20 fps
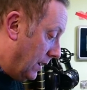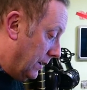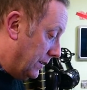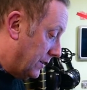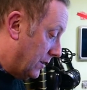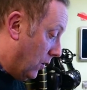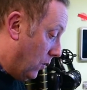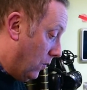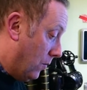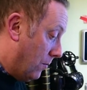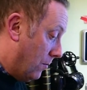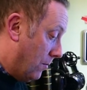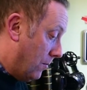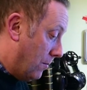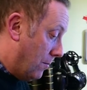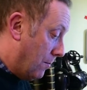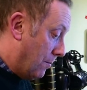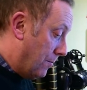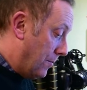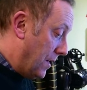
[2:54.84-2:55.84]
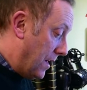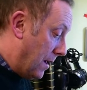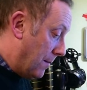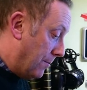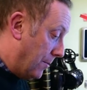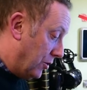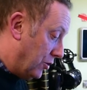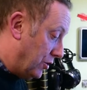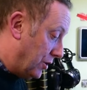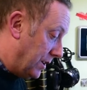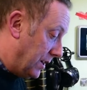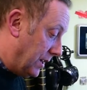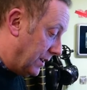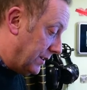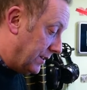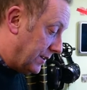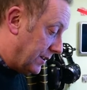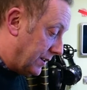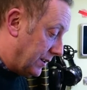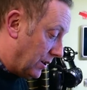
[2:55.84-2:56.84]
So the ambition
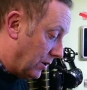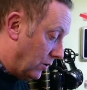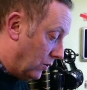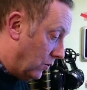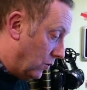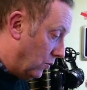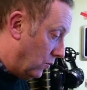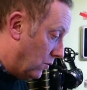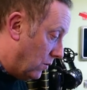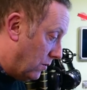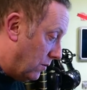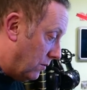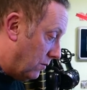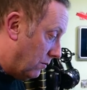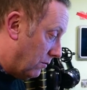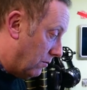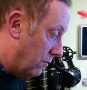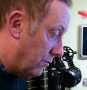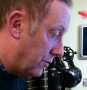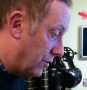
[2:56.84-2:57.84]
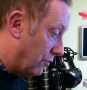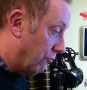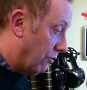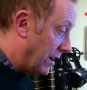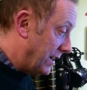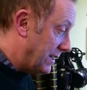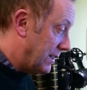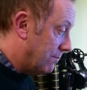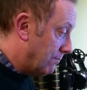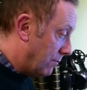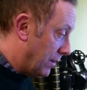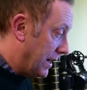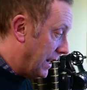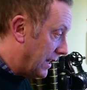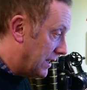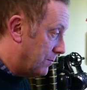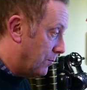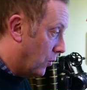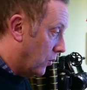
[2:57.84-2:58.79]
is to write my next